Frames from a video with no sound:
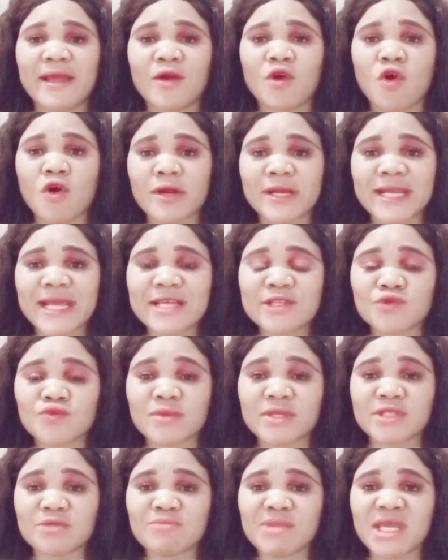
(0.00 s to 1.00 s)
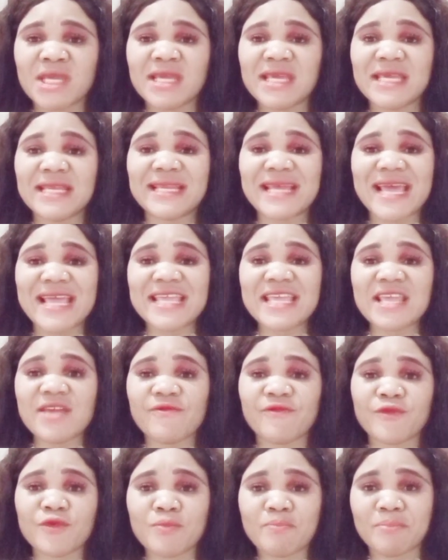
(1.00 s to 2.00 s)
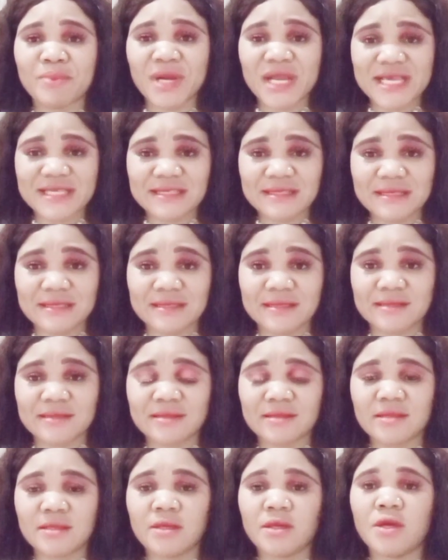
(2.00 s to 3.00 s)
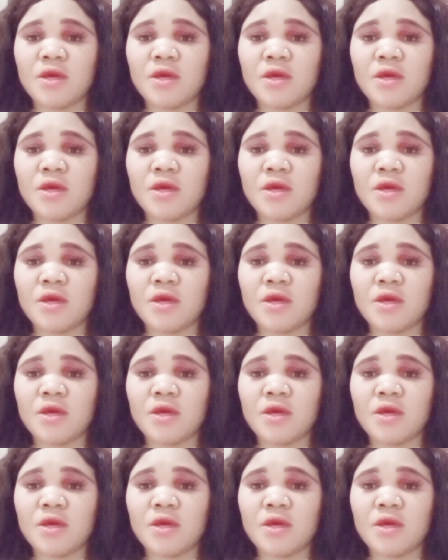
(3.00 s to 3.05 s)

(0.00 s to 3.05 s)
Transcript: connect with me in the evil places,